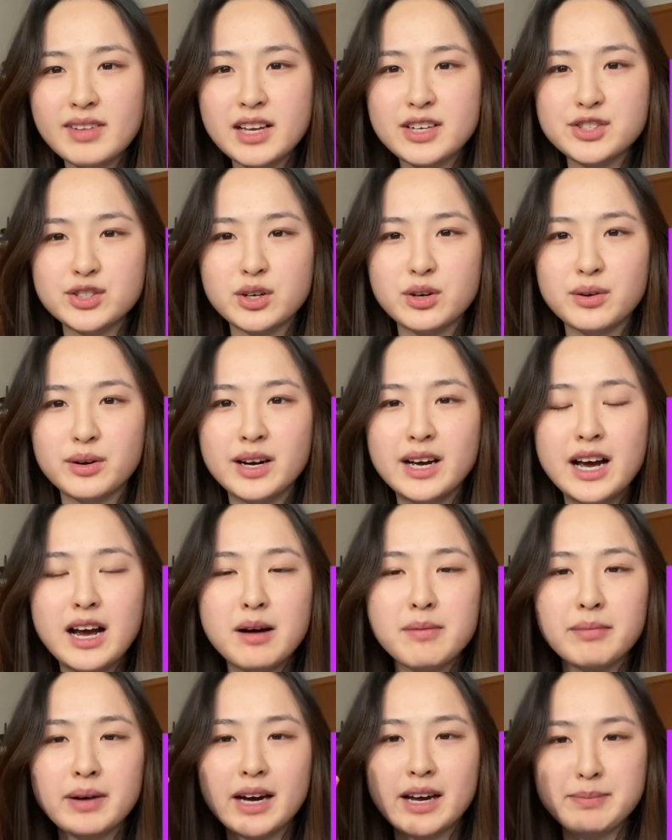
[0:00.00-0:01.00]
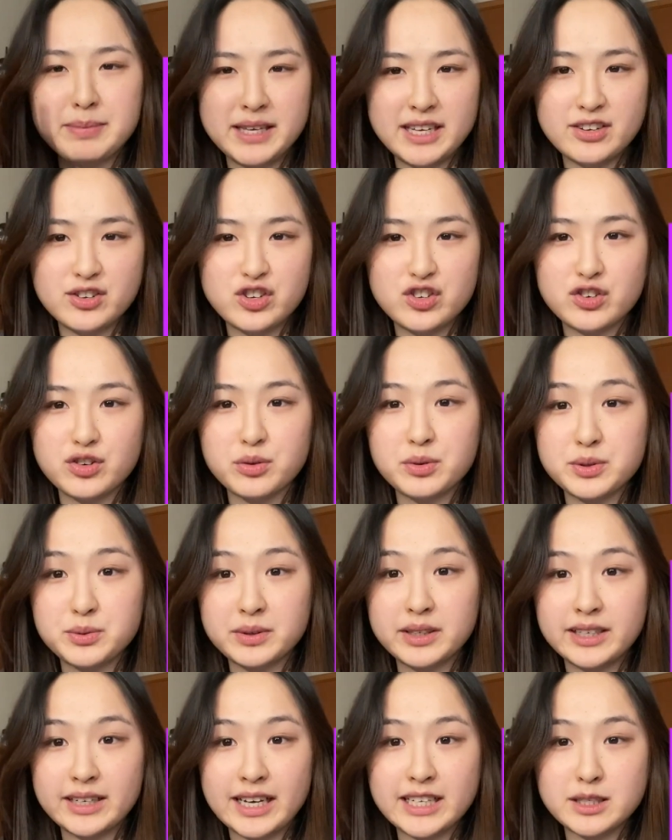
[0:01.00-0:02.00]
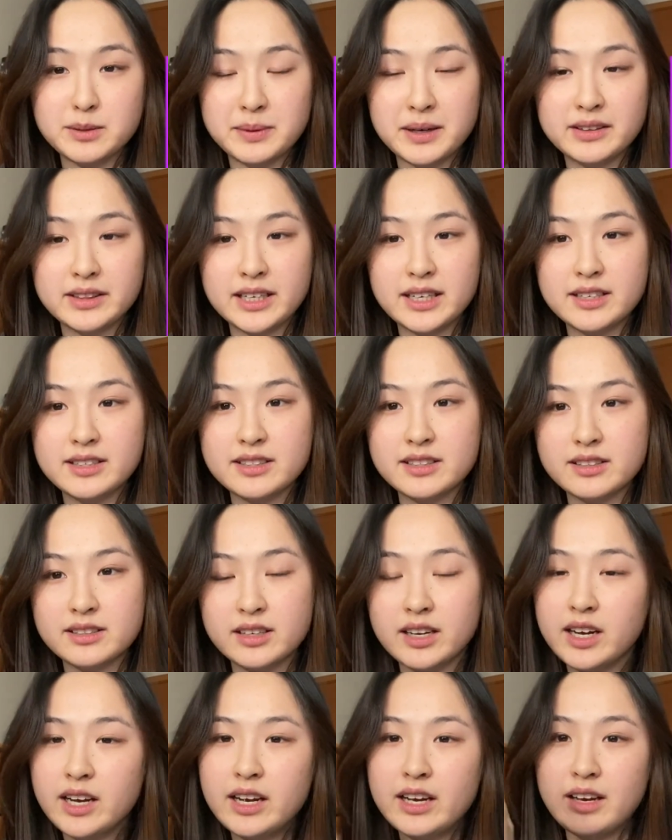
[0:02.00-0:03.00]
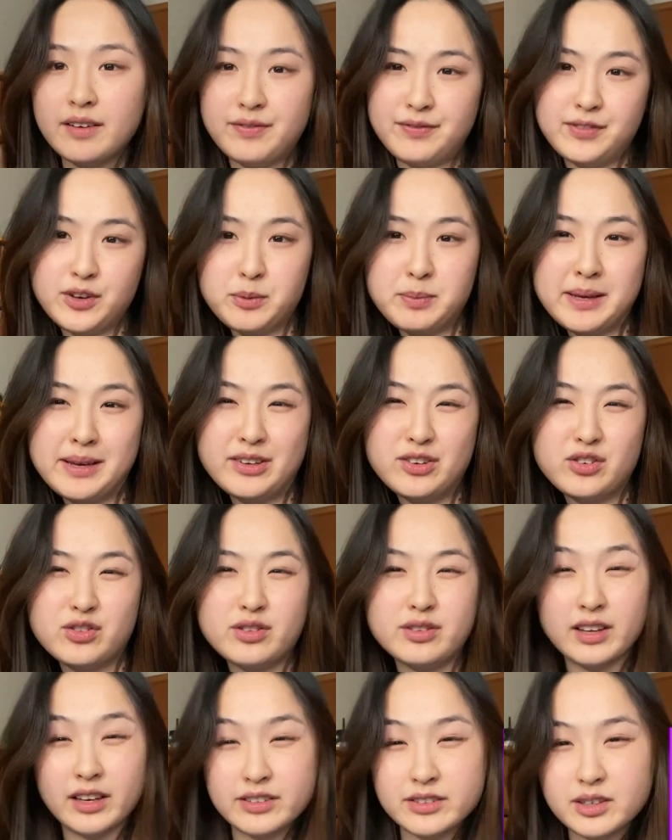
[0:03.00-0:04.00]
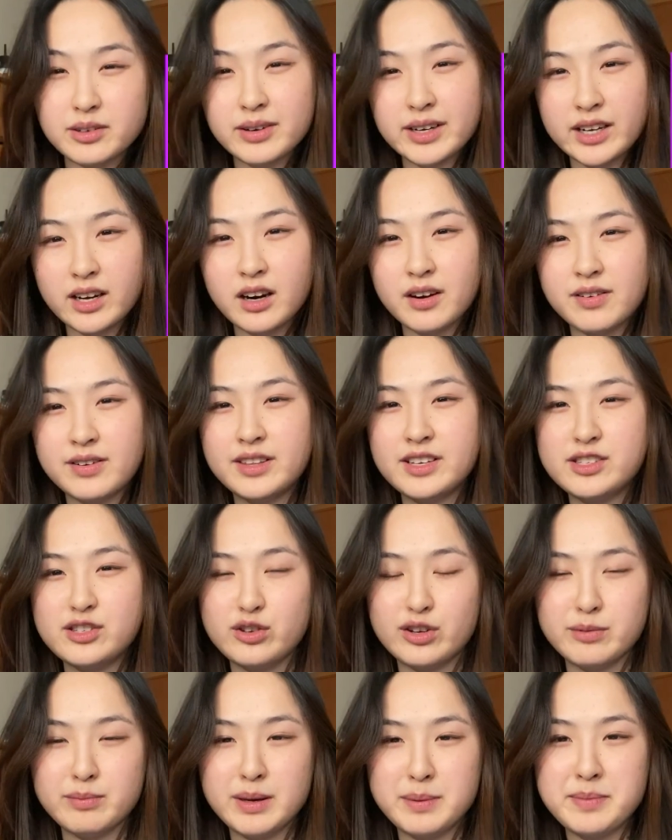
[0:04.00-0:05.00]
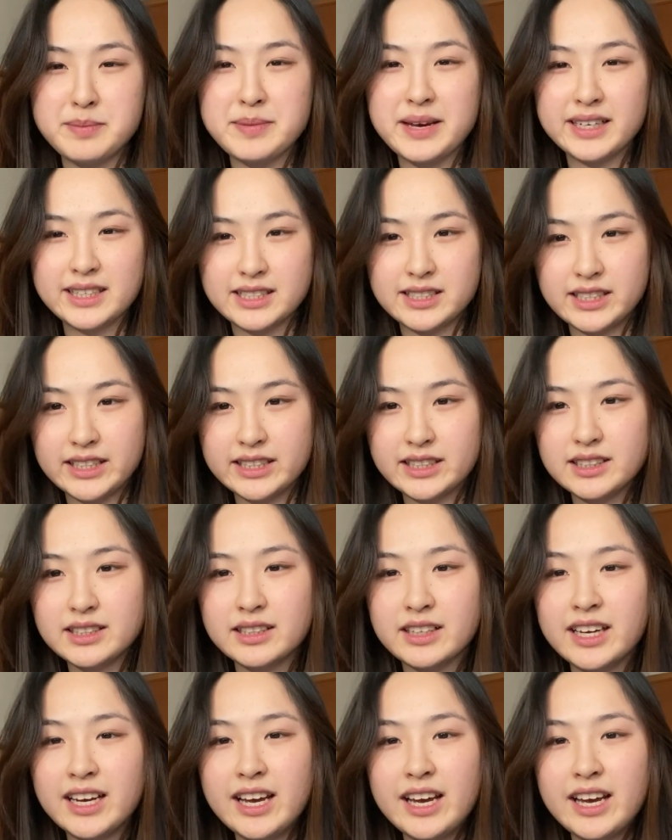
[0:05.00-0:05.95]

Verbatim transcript: so my PE teacher was really nice about this. And if your PE just doesn't already offer this, you can maybe make a deal.